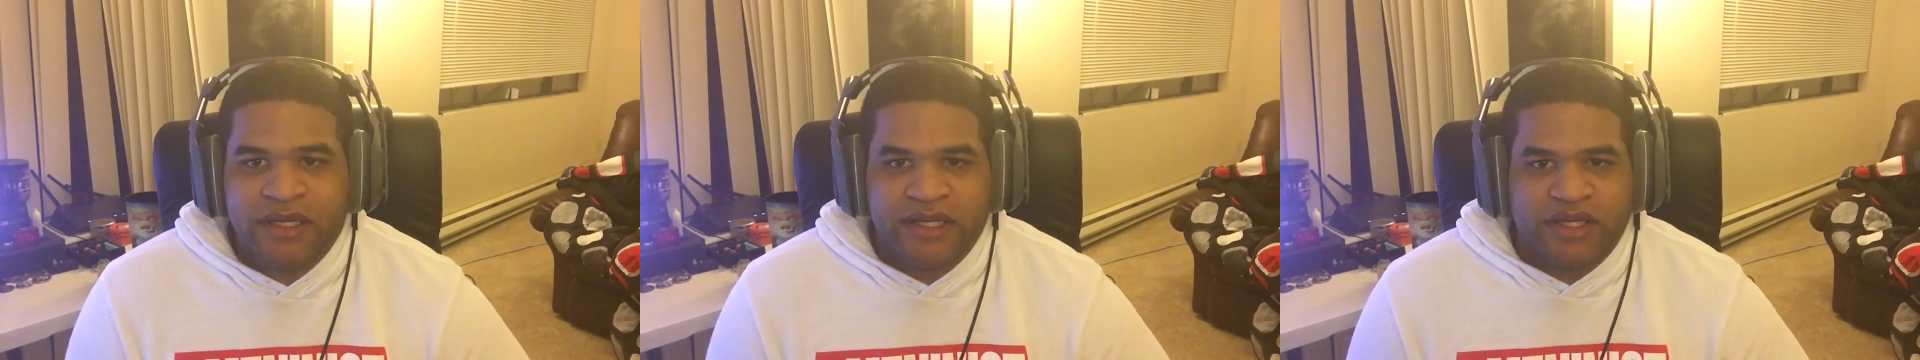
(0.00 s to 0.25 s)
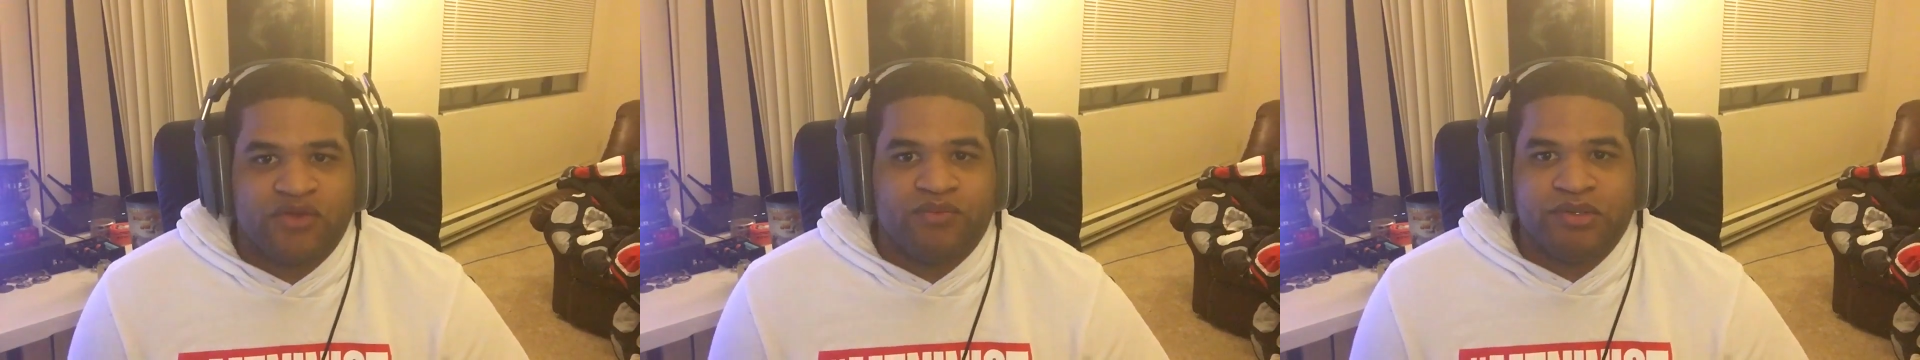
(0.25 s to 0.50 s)

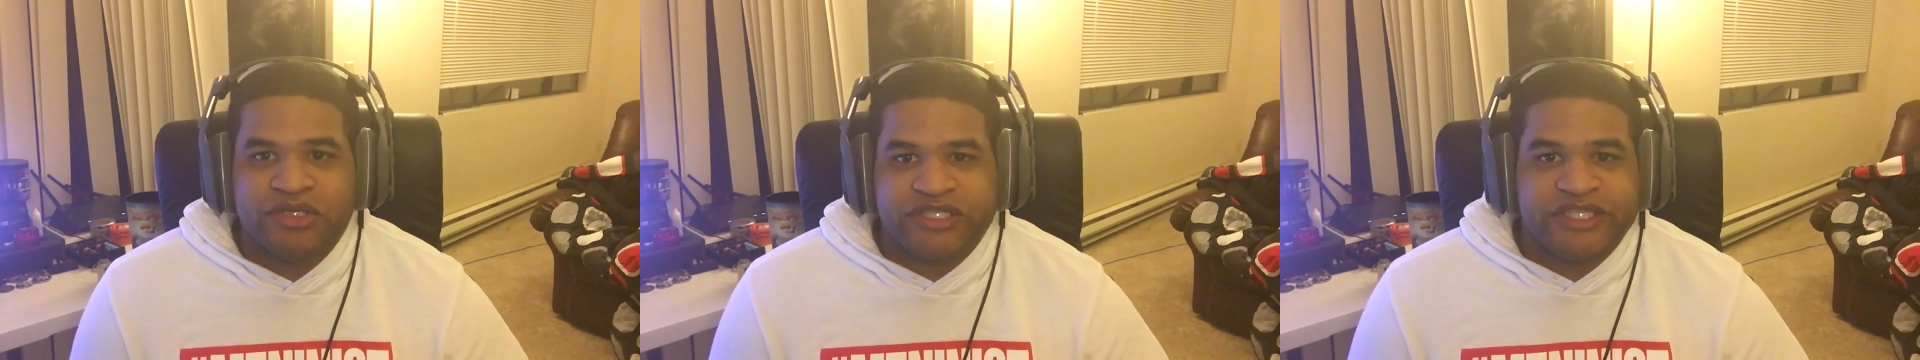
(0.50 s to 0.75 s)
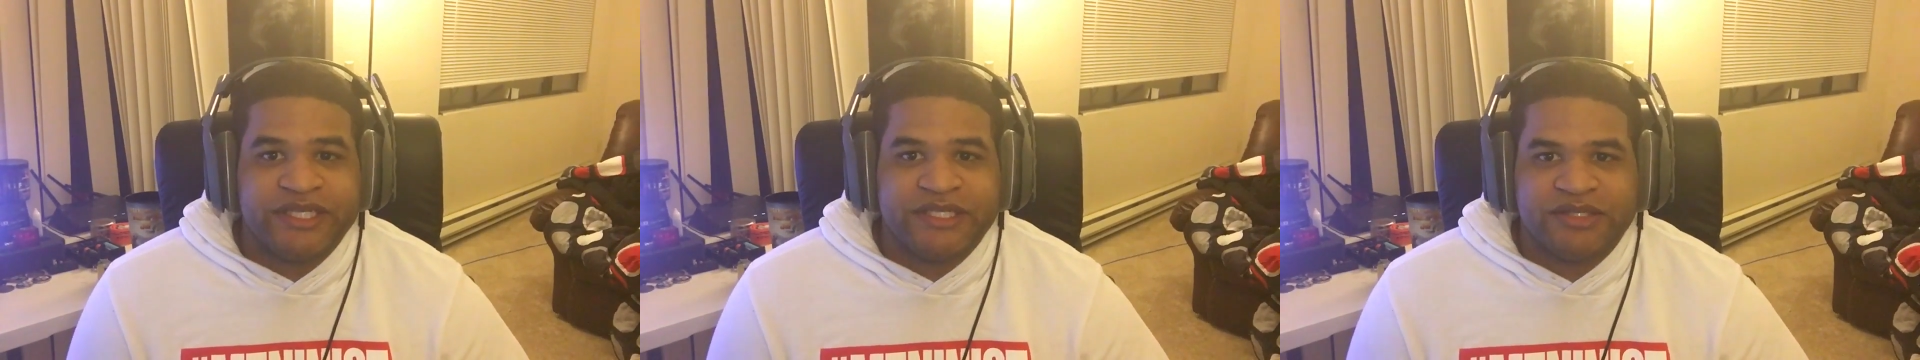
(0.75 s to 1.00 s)
and you
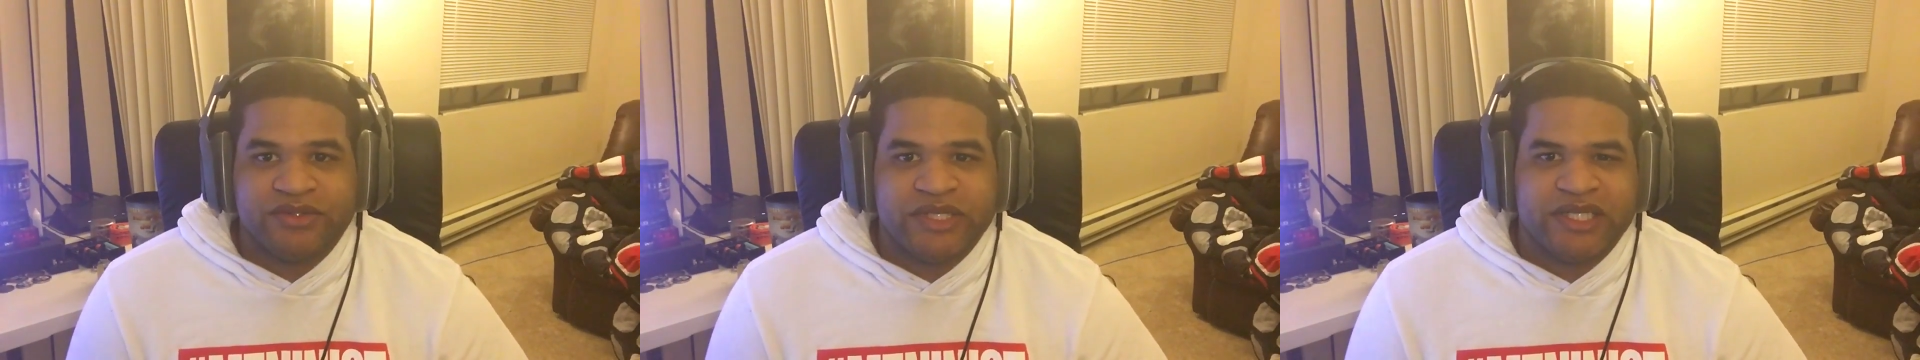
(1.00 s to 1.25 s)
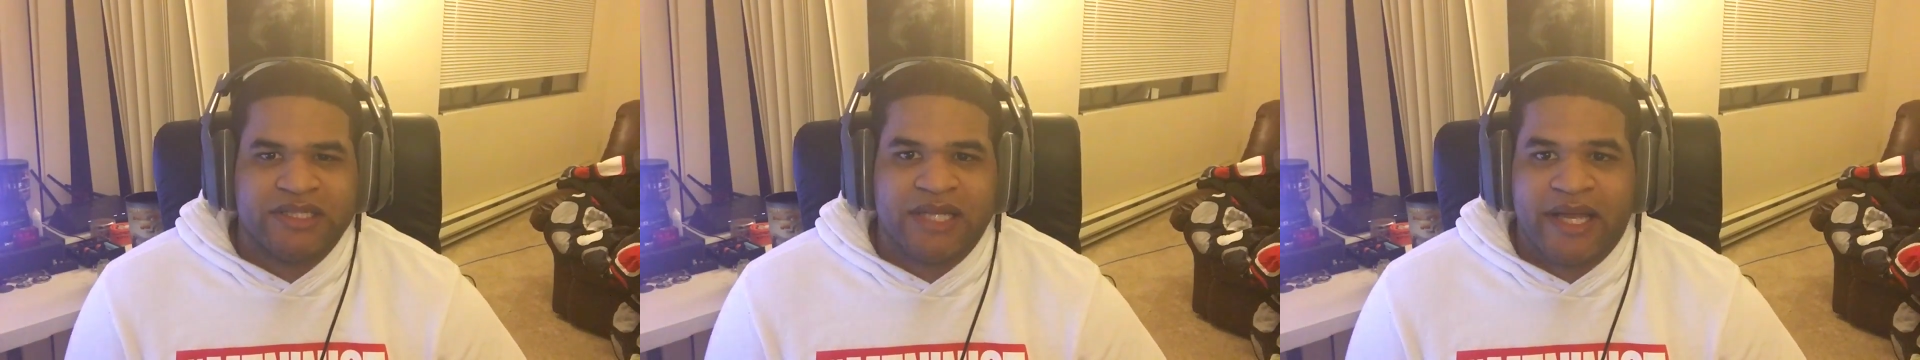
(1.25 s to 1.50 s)
push into
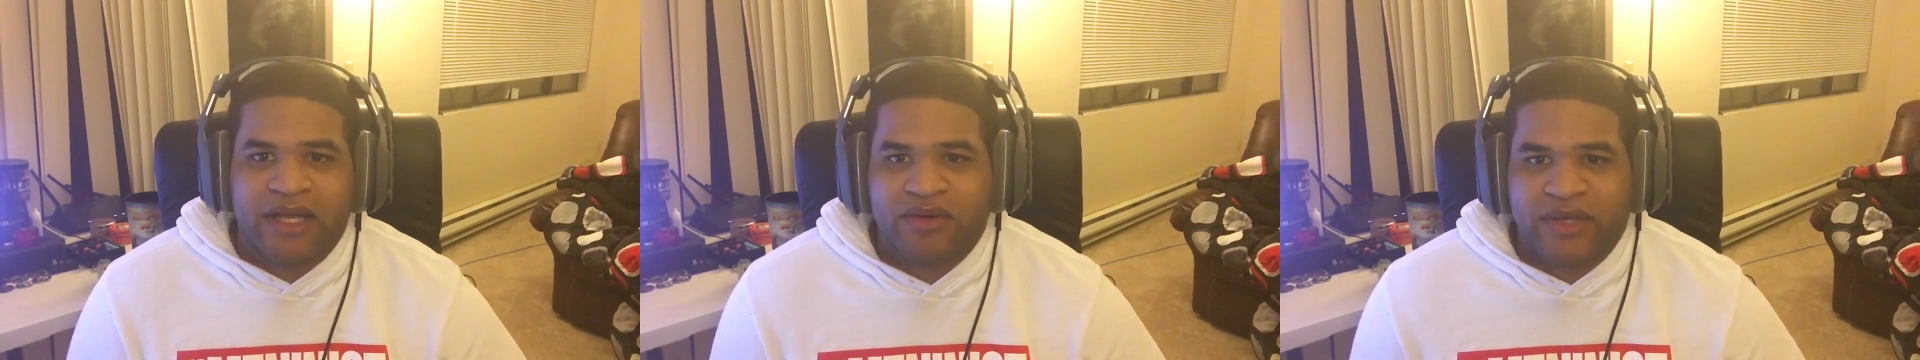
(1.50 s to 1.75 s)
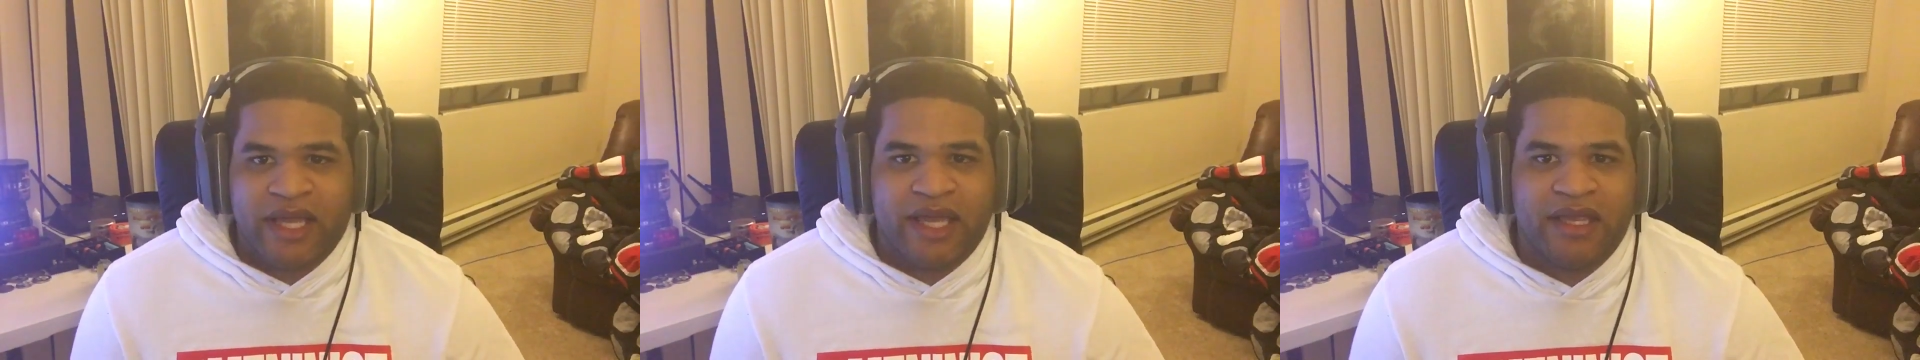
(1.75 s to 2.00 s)
it, and like,
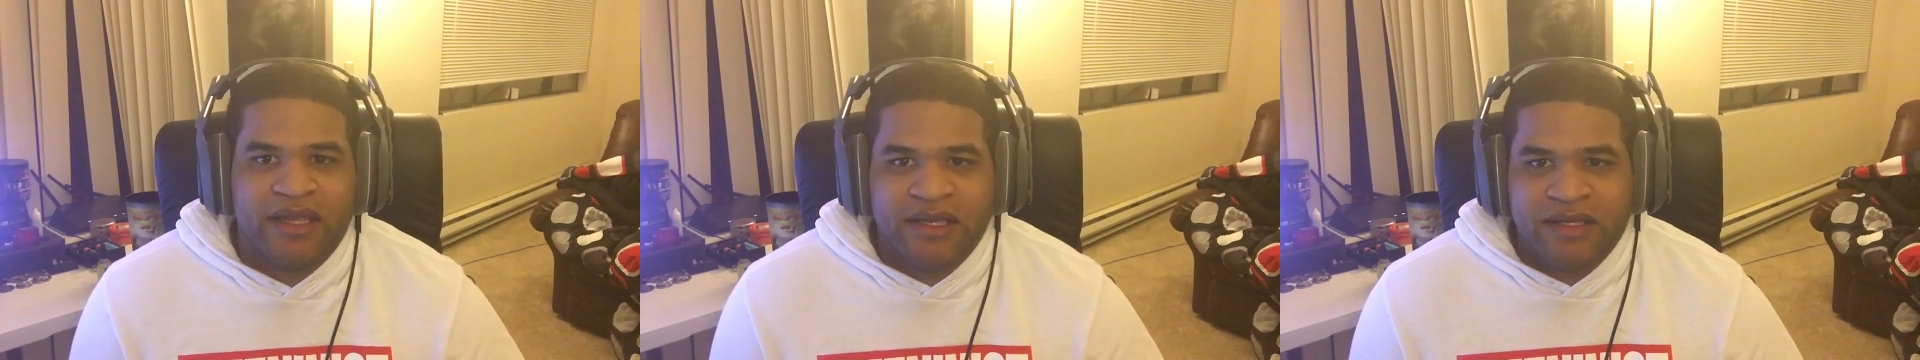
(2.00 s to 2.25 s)
okay,